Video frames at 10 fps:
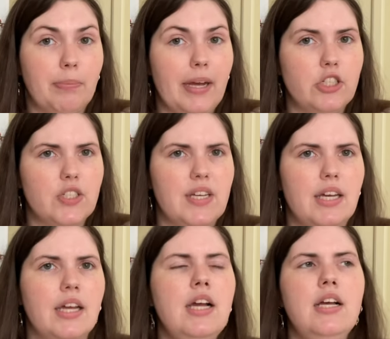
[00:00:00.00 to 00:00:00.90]
pages
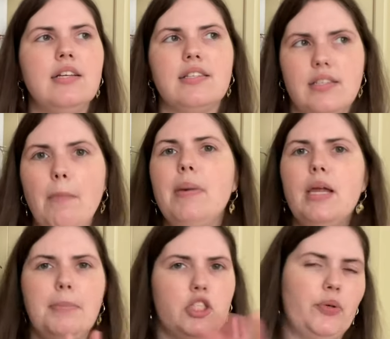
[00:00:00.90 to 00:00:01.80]
in,
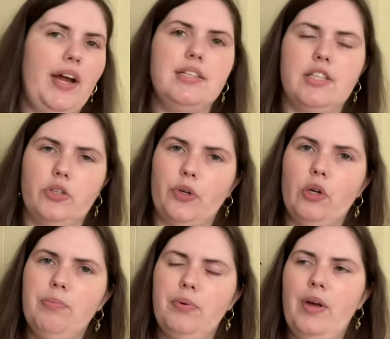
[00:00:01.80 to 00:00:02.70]
somebody betrays the
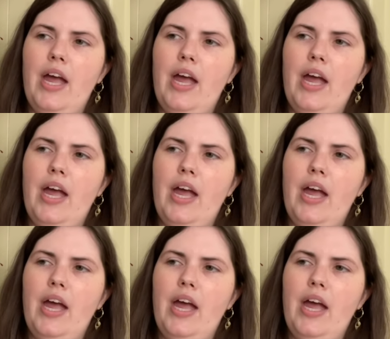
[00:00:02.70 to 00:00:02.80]
group,